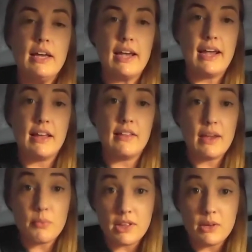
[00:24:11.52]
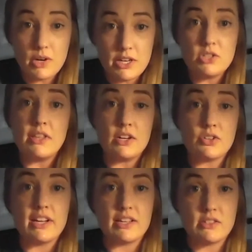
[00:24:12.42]
and they really wanted to do that
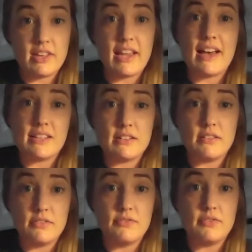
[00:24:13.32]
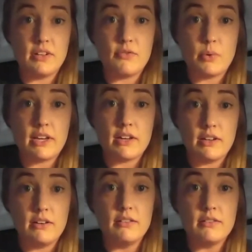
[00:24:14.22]
drink. And so they asked if we
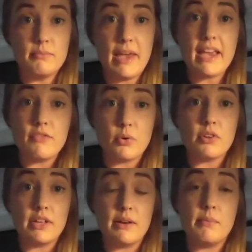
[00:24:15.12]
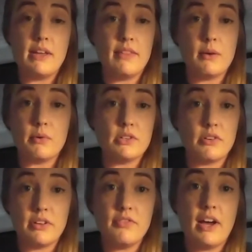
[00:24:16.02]
could make it for them, and they were
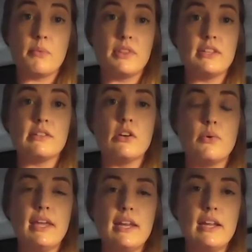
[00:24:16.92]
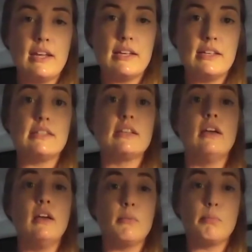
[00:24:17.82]
totally fine with it. So it is
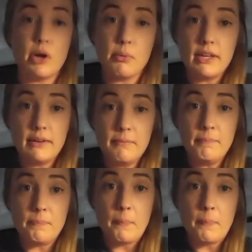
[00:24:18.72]
bourbon,